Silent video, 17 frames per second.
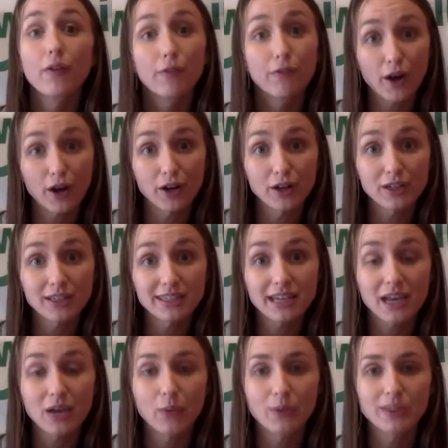First,
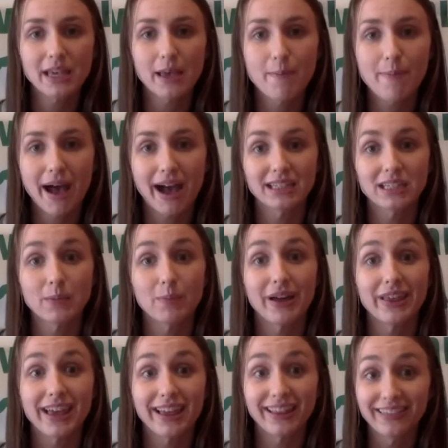it was impacted
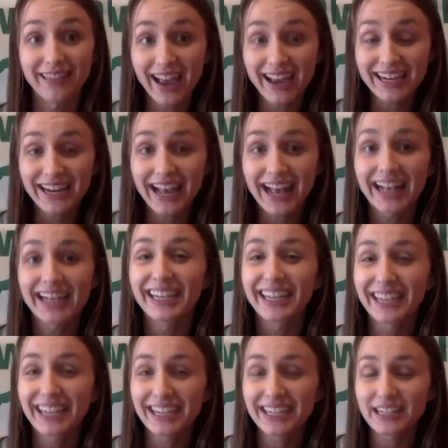by the light and
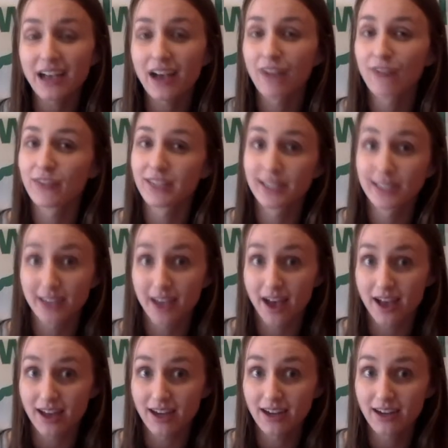heat of the
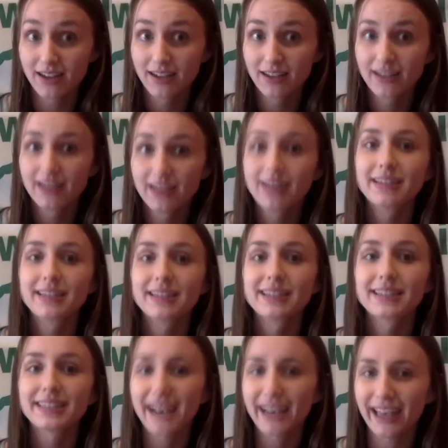sun.
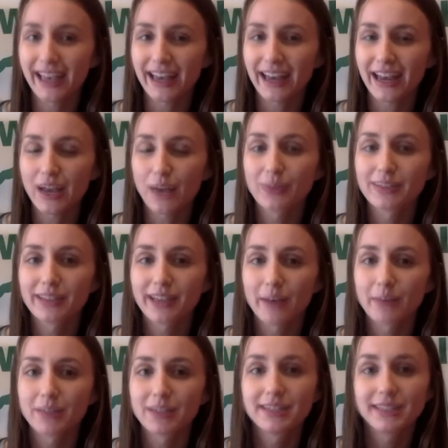Second, it was
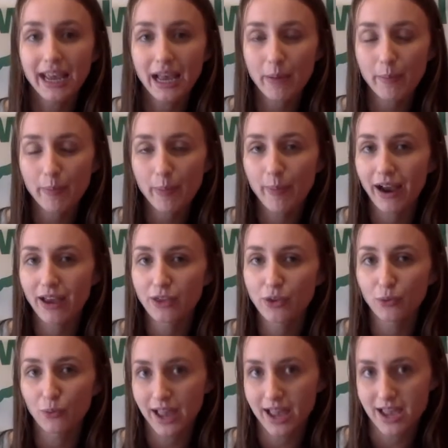kept damp by
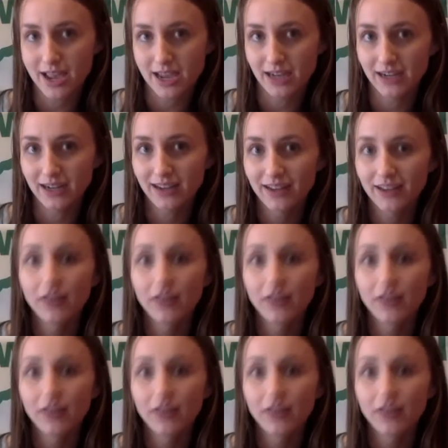the rain.